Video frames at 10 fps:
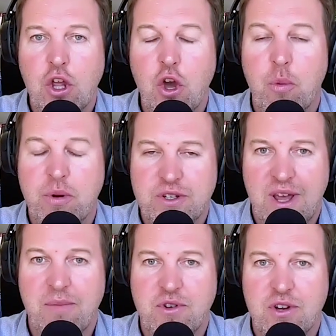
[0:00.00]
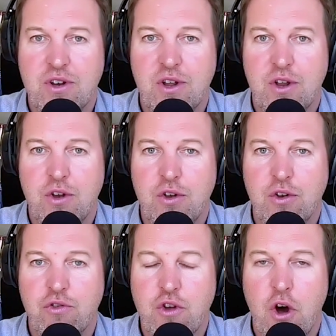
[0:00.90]
your perception
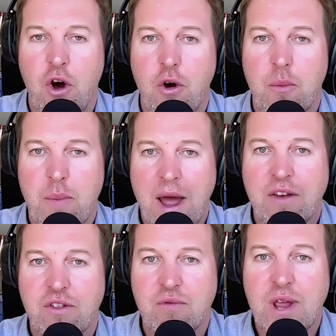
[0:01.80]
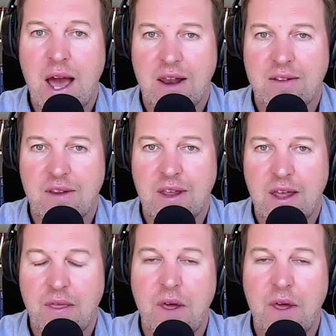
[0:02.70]
does not match the reality.